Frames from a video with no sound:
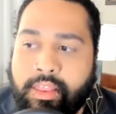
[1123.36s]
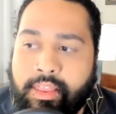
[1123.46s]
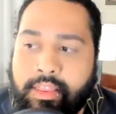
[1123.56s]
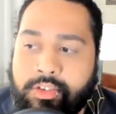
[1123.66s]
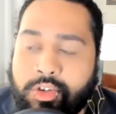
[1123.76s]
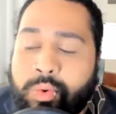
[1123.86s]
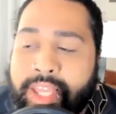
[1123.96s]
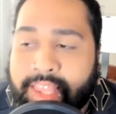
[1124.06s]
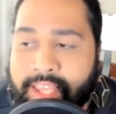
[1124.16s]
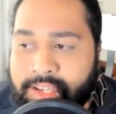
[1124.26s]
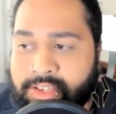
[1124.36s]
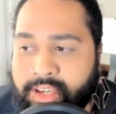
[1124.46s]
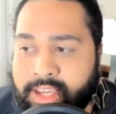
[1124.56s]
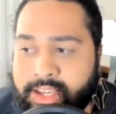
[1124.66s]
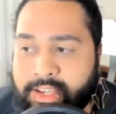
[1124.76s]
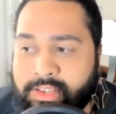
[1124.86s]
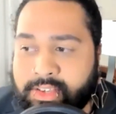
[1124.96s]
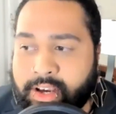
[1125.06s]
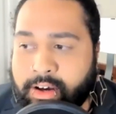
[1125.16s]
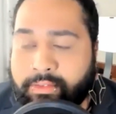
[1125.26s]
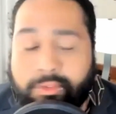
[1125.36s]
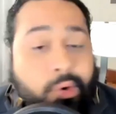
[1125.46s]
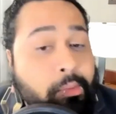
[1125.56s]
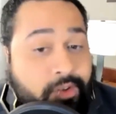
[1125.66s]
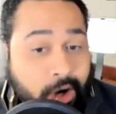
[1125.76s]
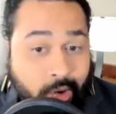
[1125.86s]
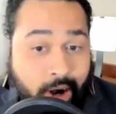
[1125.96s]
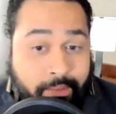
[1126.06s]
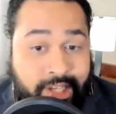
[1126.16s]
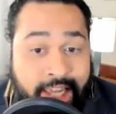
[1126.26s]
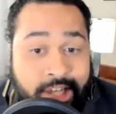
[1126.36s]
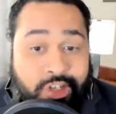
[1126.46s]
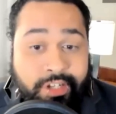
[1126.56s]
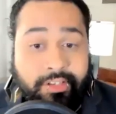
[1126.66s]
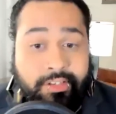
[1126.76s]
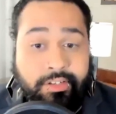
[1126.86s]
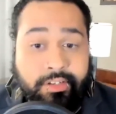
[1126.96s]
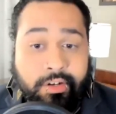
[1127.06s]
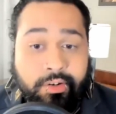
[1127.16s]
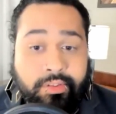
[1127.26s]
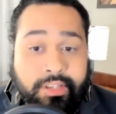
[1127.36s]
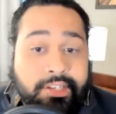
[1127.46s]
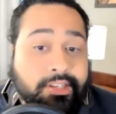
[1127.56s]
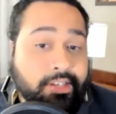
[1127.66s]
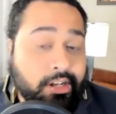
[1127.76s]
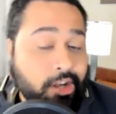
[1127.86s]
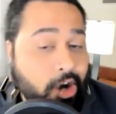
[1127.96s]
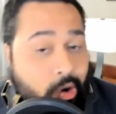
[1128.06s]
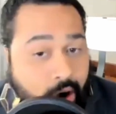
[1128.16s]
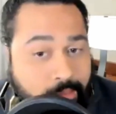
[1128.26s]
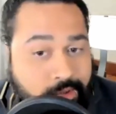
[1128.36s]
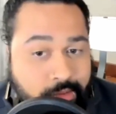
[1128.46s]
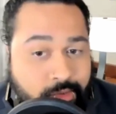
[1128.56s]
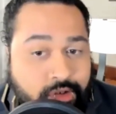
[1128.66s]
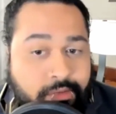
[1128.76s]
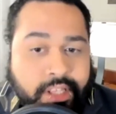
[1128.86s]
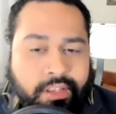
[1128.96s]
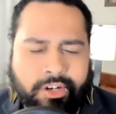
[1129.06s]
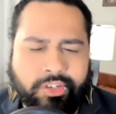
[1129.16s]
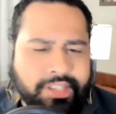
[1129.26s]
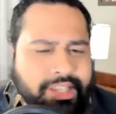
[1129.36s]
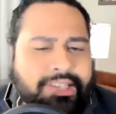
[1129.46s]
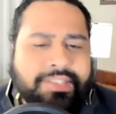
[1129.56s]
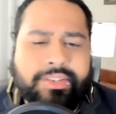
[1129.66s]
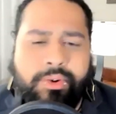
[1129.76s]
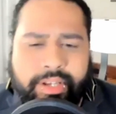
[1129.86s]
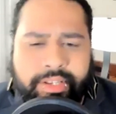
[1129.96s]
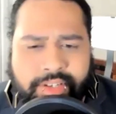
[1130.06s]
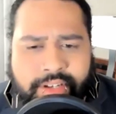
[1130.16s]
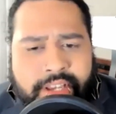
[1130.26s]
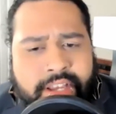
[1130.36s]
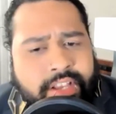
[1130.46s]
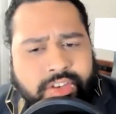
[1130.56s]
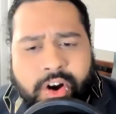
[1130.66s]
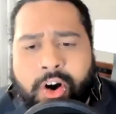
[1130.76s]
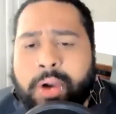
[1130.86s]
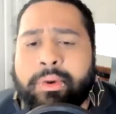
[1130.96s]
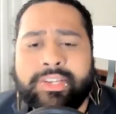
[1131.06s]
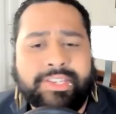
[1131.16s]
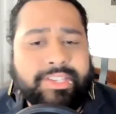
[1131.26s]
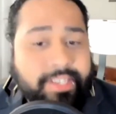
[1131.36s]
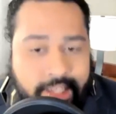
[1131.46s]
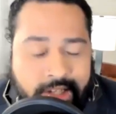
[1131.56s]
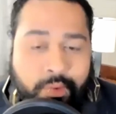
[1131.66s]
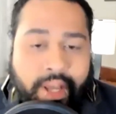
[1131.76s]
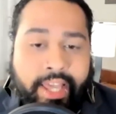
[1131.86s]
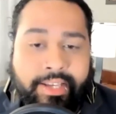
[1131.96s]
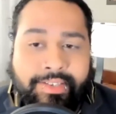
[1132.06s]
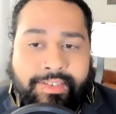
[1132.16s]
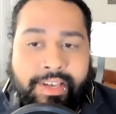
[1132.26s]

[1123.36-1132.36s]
doing this is a form of co-optation. This is going to co-opt our movement largely. This is going to harm us in these ways.